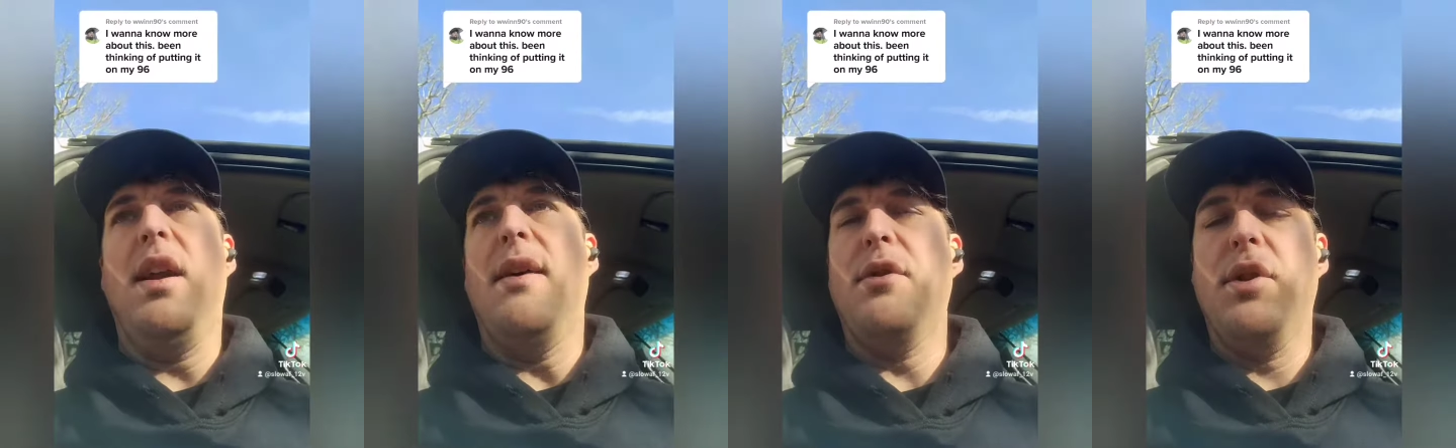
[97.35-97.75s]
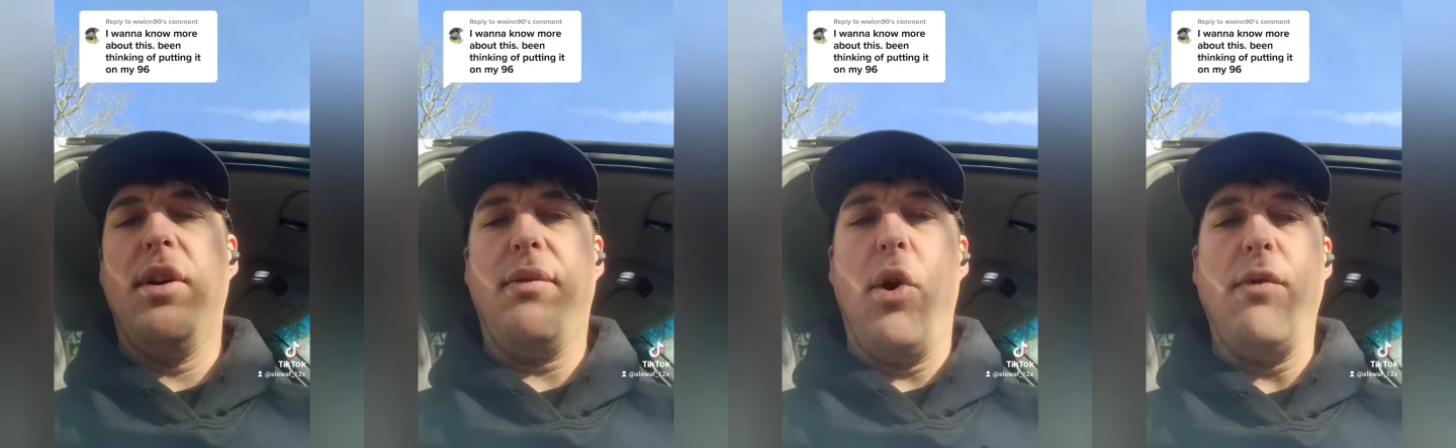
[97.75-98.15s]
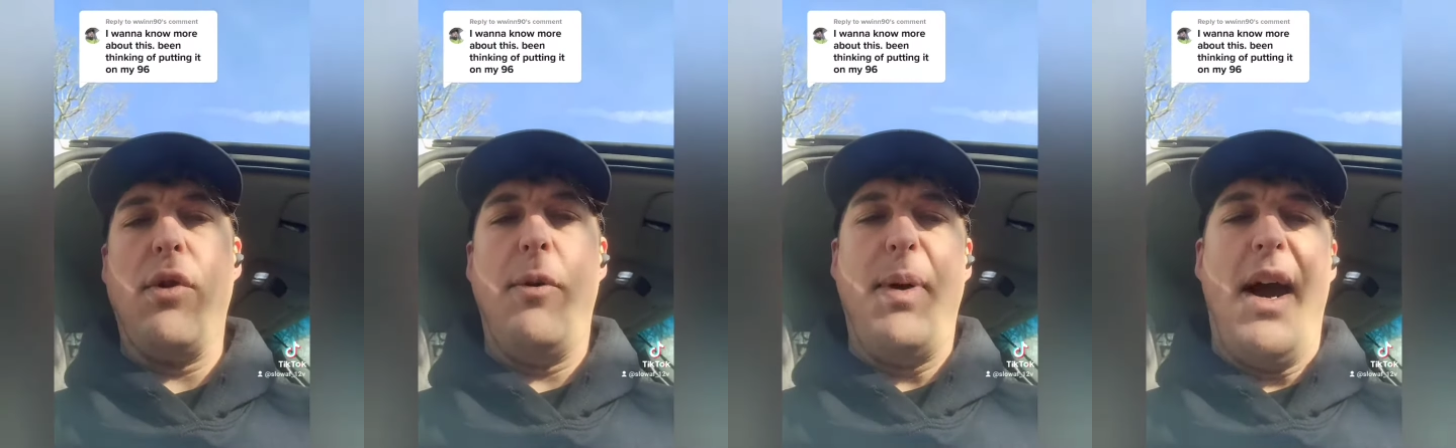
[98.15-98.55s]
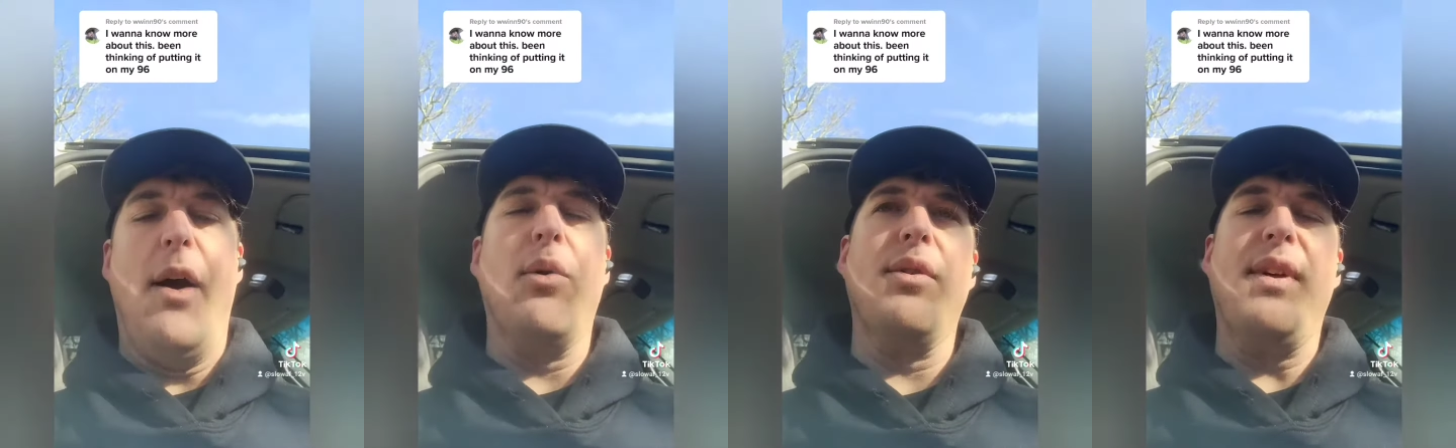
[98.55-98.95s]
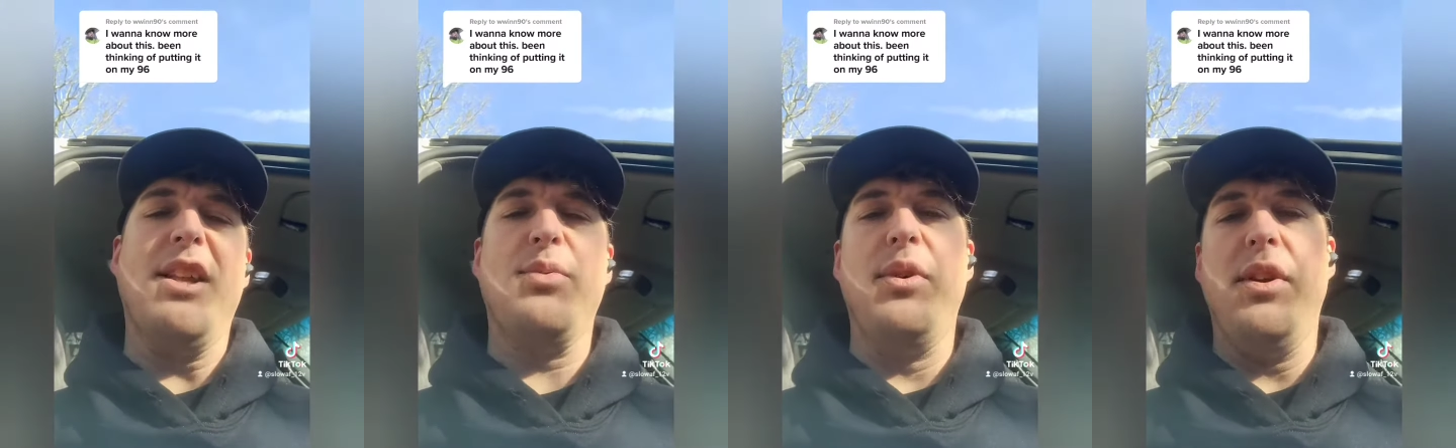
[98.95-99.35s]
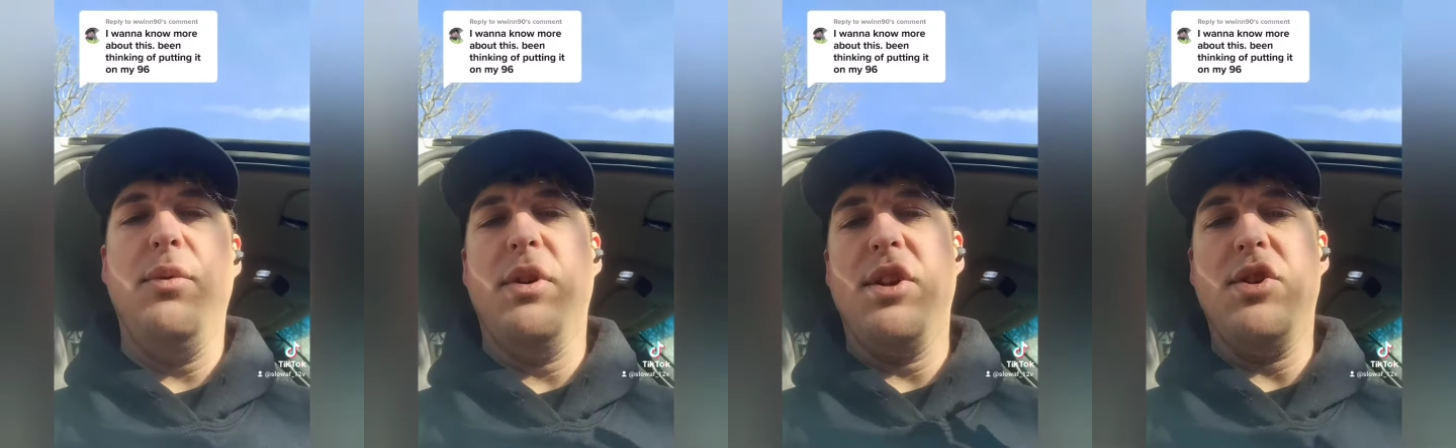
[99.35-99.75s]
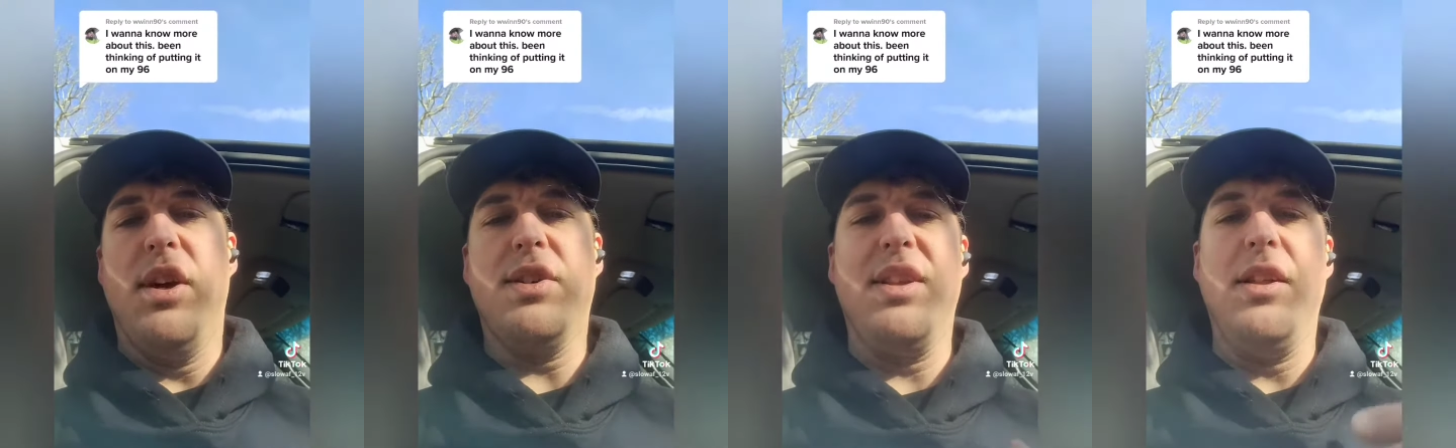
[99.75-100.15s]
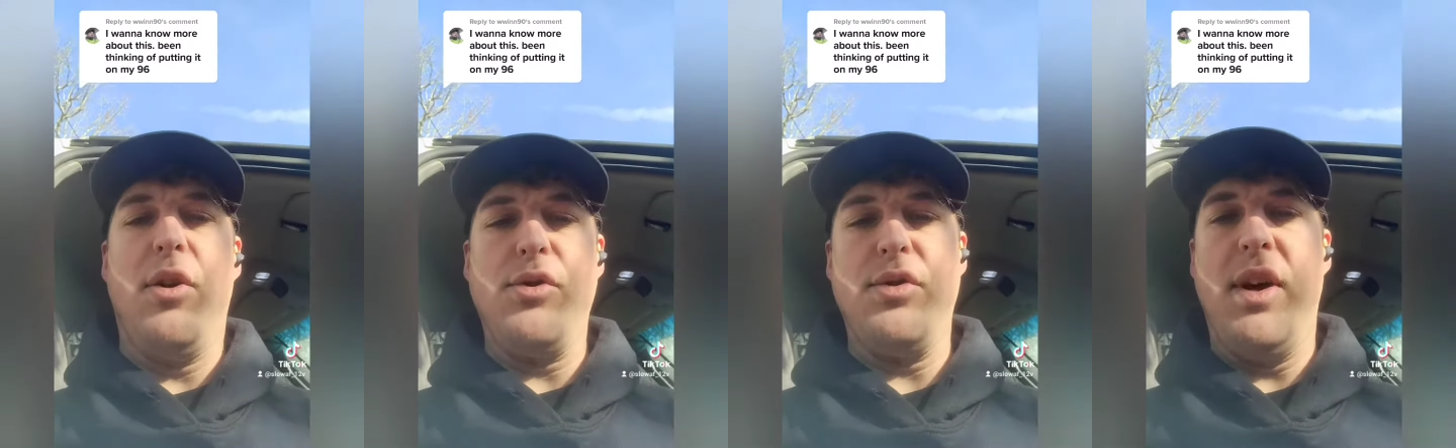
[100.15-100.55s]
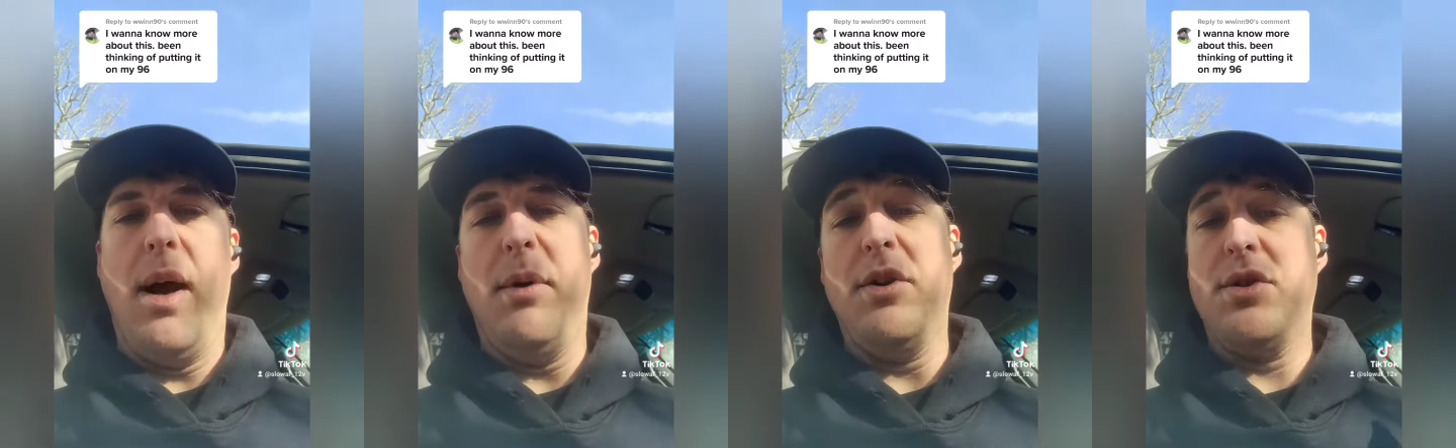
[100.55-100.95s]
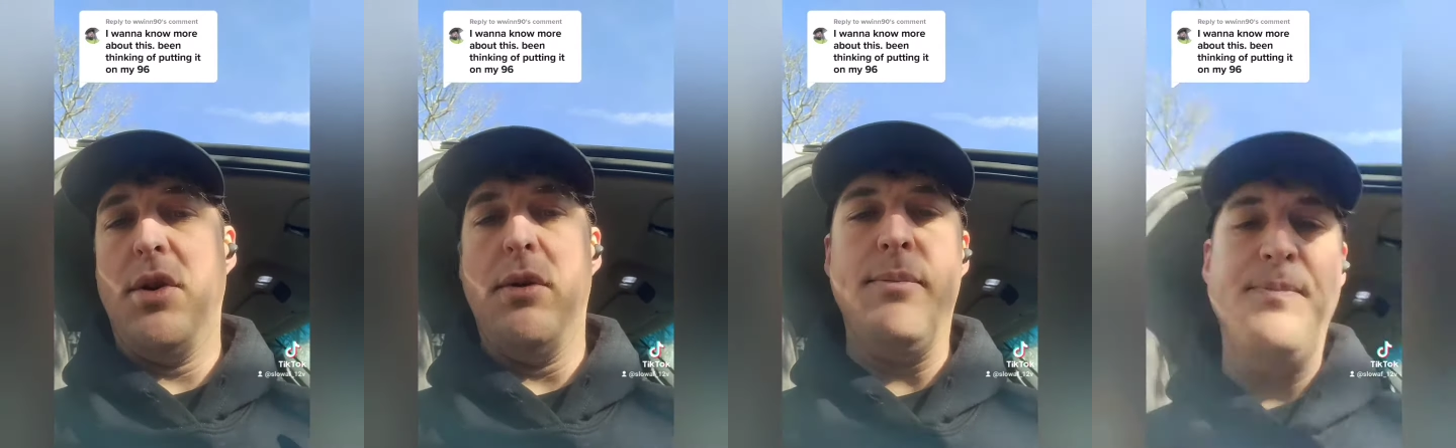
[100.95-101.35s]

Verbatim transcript: Now, if you're looking for overall power, that's when you would adjust the larger knob I'll show you.